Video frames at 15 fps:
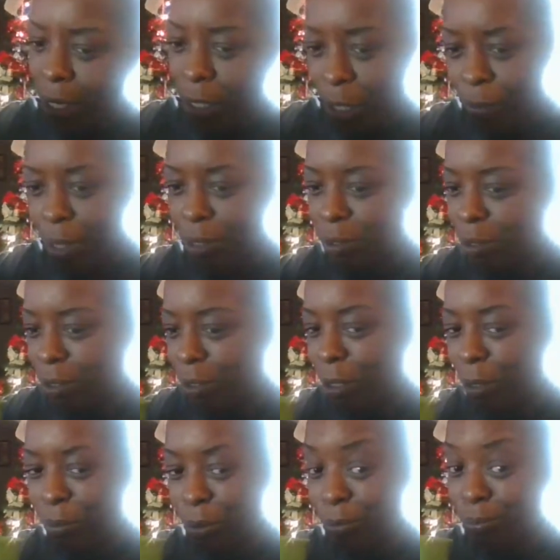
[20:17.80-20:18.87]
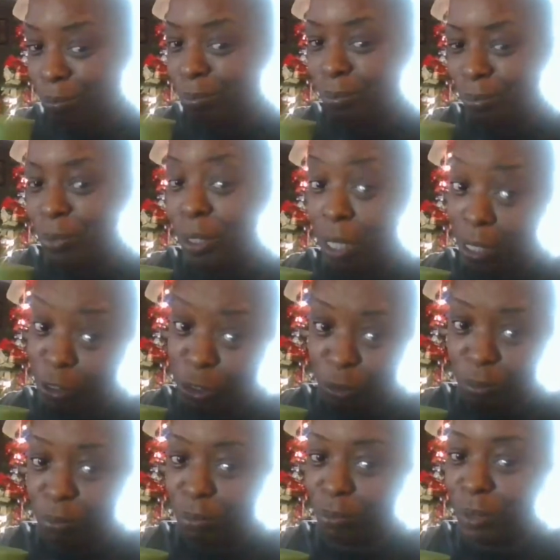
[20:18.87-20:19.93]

Ain't that right, Sister Deborah? We got you.